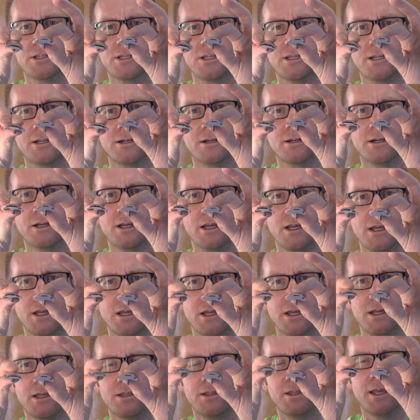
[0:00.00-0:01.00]
here
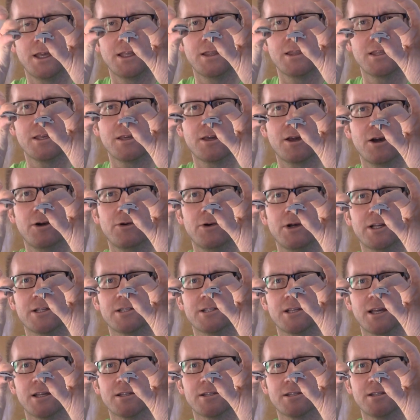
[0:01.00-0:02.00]
than the
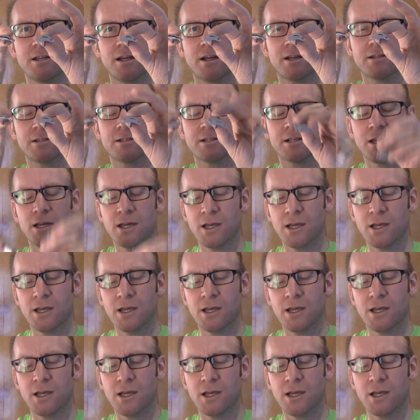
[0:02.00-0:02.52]
OSS does.